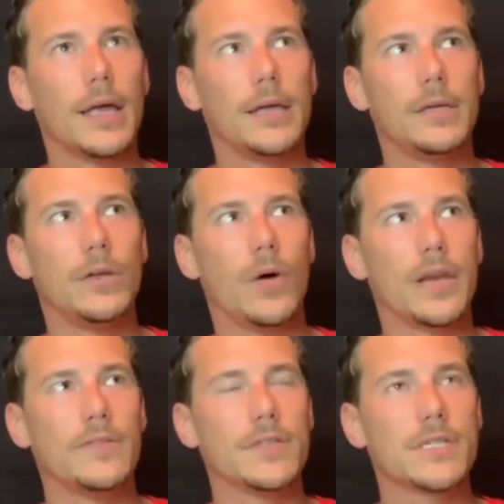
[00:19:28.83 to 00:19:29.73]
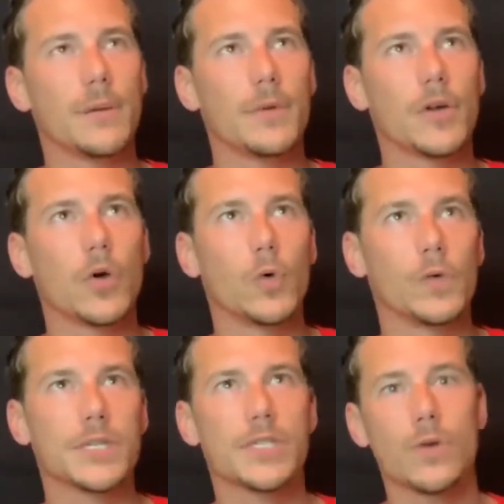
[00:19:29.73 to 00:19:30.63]
and even some of the
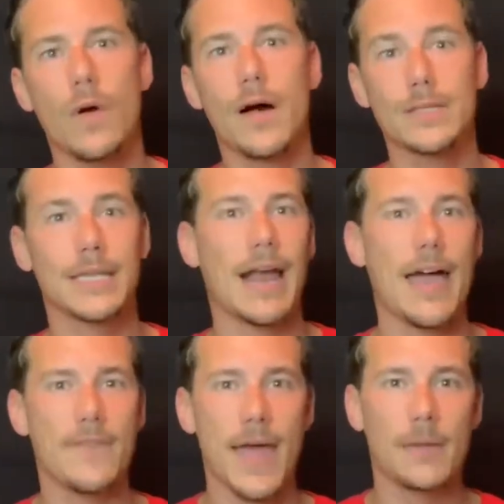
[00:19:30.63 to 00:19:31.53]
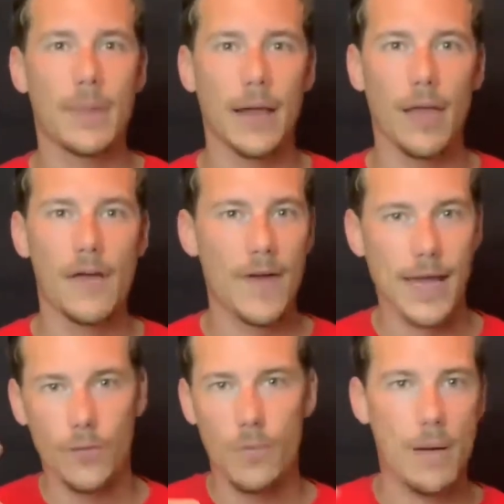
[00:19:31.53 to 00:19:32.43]
coolest throwouts that I've had in my life, I
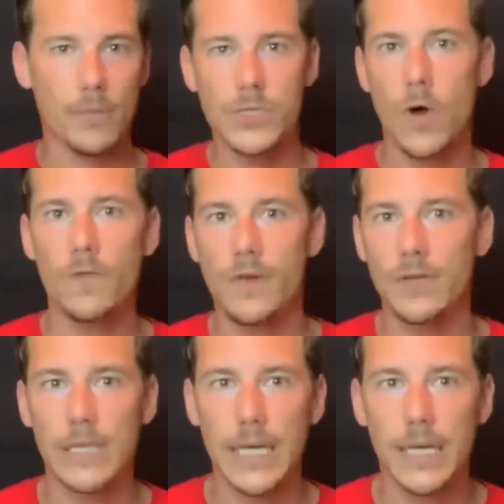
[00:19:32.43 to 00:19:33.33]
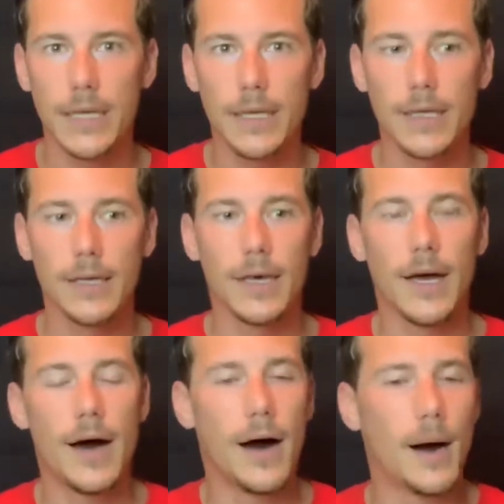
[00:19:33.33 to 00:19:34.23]
can remember so vividly.
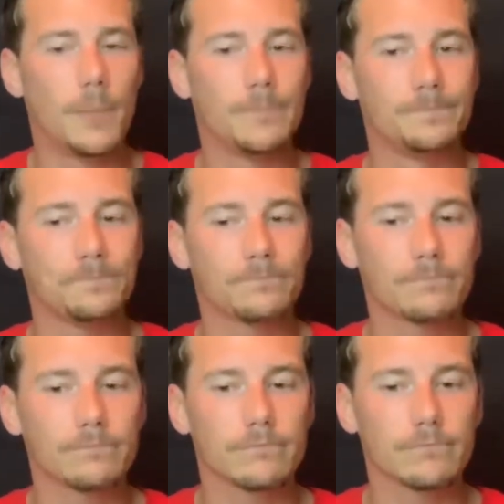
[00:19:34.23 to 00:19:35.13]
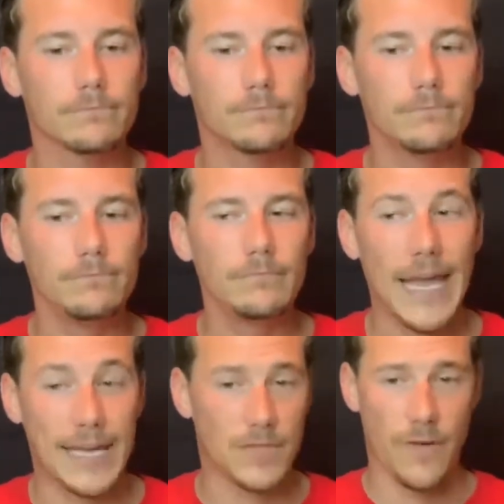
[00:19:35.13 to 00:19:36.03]
And
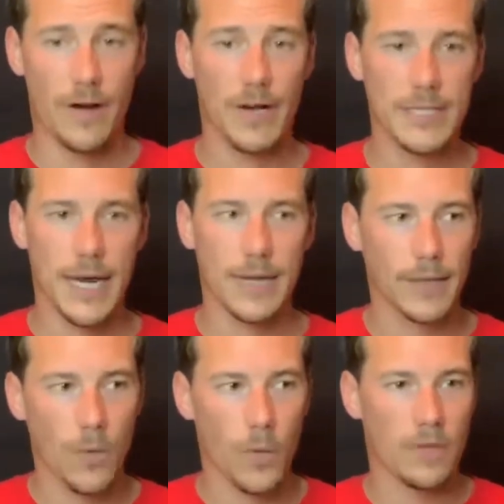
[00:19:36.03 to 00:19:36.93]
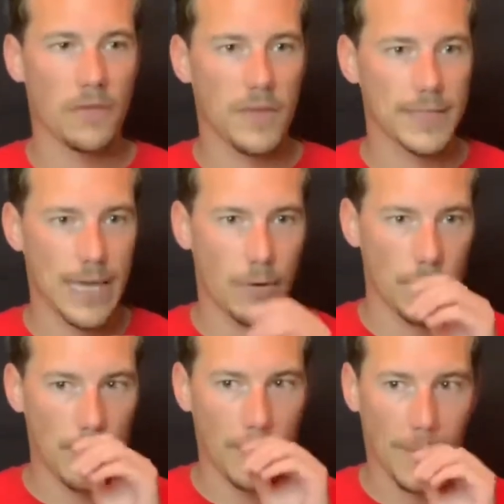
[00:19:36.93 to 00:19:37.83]
it's very exciting. Like one of the things I
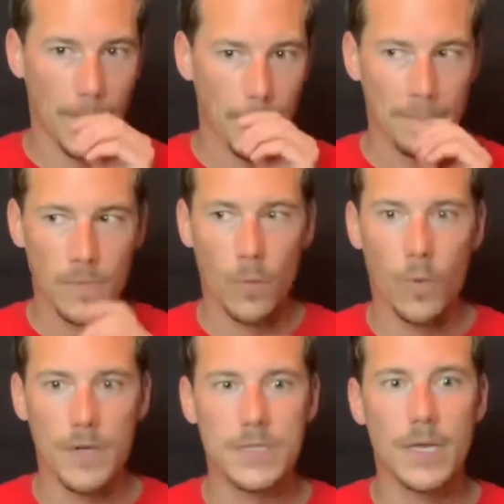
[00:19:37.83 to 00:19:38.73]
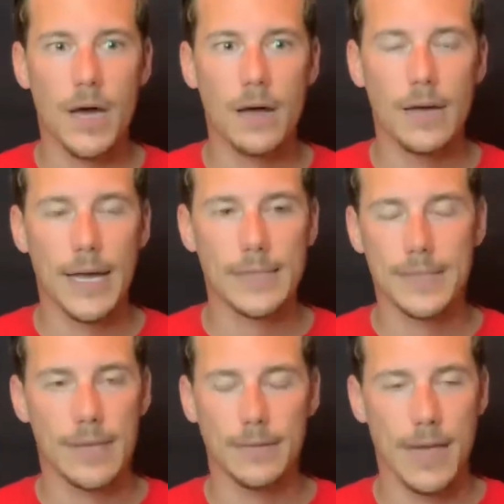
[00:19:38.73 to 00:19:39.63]
remember was I
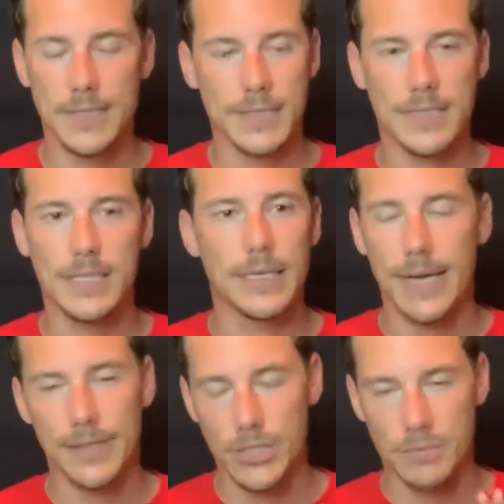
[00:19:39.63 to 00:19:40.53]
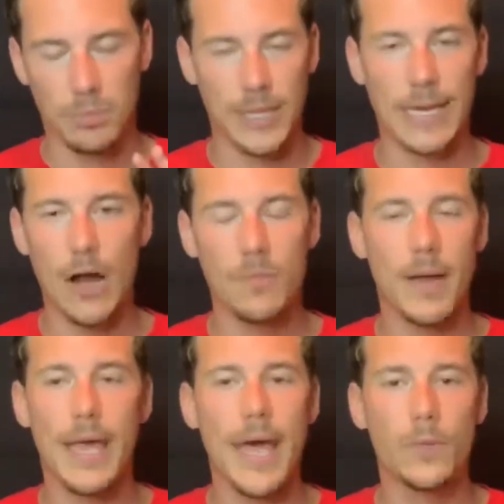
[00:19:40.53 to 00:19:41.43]
could just play it out in
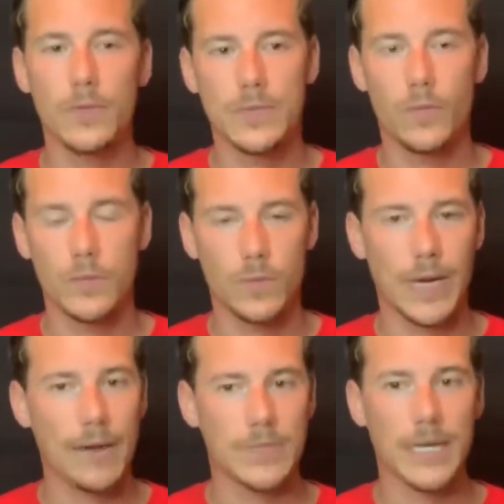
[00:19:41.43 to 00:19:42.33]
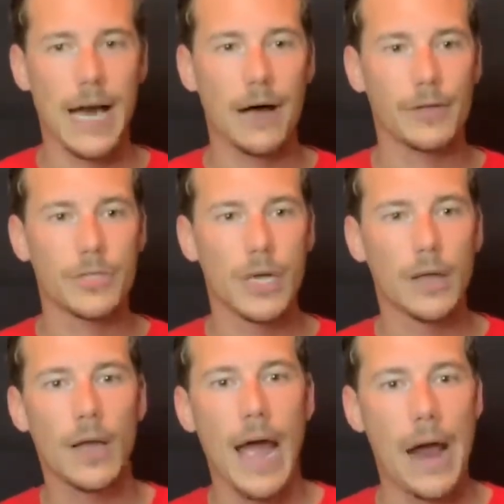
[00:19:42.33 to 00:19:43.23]
my head was when I was in college.
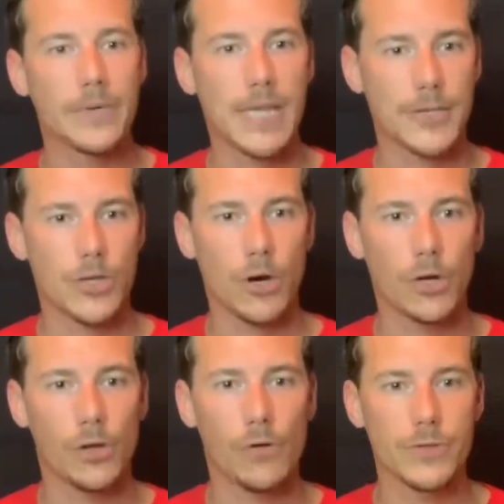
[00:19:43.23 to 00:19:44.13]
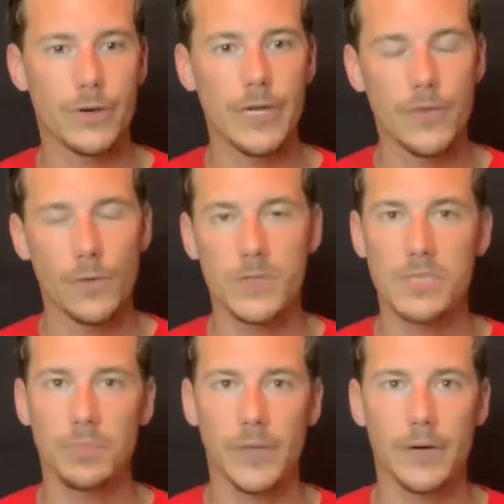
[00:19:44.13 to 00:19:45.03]
I was catching our closer. He threw a
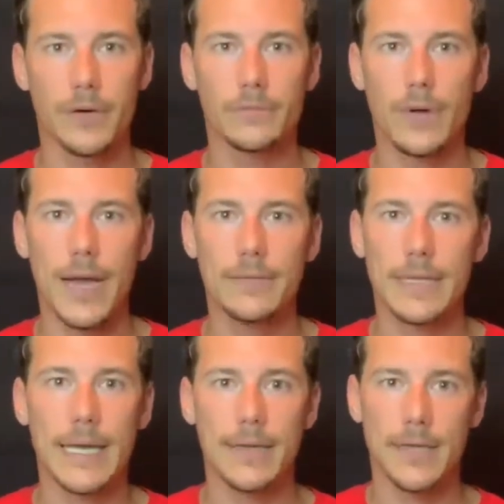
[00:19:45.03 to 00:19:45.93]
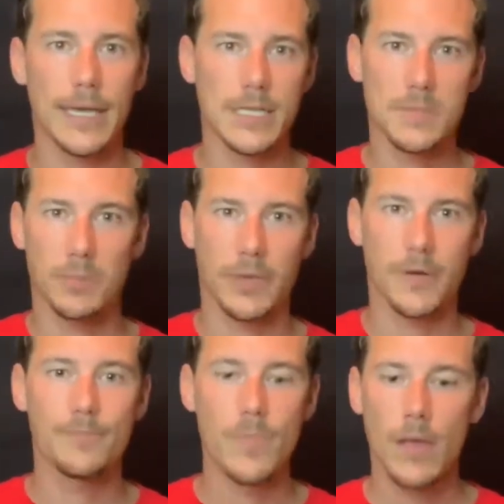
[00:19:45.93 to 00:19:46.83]
splitter, right? He had a
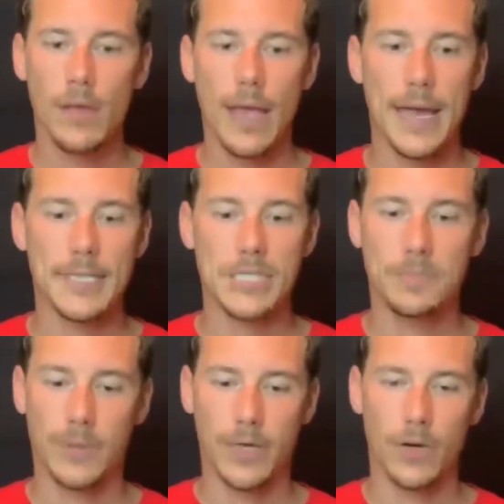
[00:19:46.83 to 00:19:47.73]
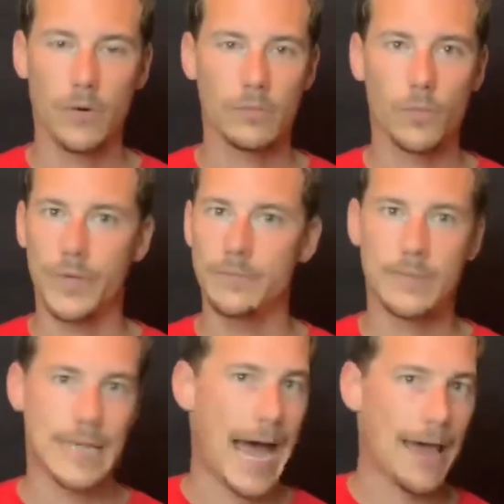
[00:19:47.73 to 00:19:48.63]
splitter, and his splitter
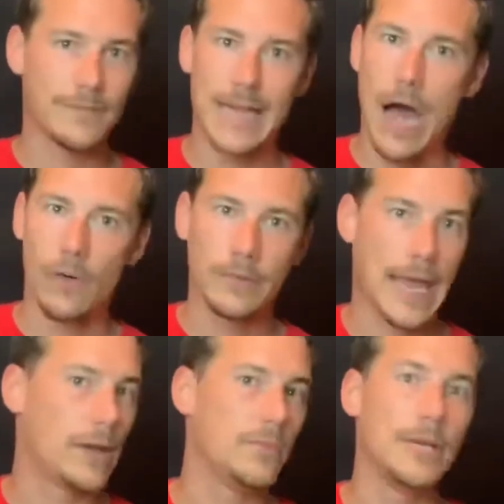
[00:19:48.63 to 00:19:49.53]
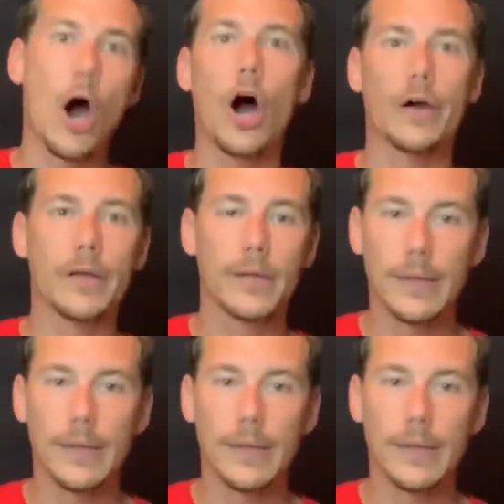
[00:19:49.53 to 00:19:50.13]
would dive down, and it'd be hard.